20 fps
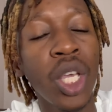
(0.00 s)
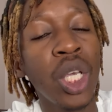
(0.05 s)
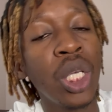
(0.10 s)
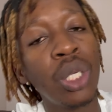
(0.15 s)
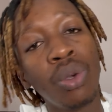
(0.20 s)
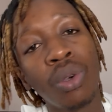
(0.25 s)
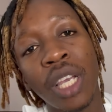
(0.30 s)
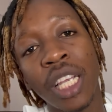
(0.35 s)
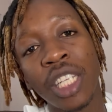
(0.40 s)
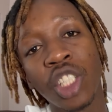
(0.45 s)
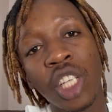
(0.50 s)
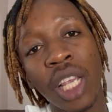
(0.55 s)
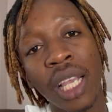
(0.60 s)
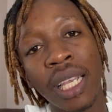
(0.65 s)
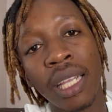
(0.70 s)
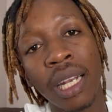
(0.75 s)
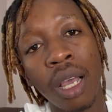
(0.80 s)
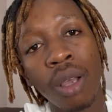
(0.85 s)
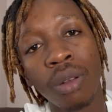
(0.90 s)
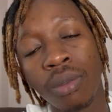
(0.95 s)
You can check
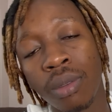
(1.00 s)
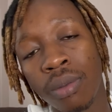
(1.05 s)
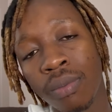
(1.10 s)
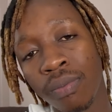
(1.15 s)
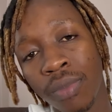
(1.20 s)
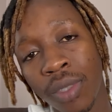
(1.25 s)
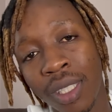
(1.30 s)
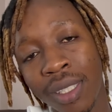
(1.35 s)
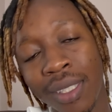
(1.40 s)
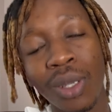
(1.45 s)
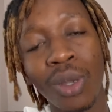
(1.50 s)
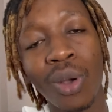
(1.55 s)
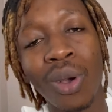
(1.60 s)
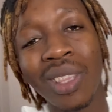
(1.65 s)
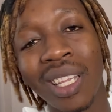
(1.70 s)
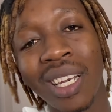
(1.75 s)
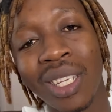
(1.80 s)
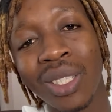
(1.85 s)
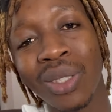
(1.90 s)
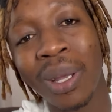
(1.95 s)
it out. See you on the
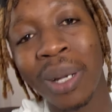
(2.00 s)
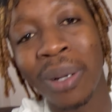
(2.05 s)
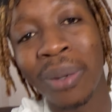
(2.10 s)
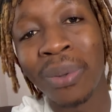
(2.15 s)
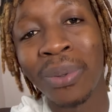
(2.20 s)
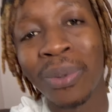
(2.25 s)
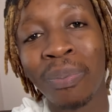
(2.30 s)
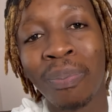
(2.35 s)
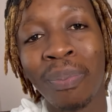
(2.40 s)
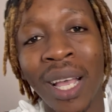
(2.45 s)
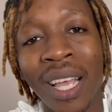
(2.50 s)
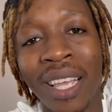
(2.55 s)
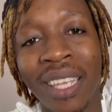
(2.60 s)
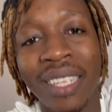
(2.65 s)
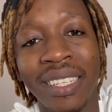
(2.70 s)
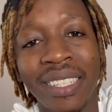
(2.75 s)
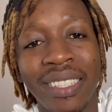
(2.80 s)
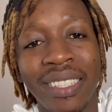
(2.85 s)
next one. Goodbye.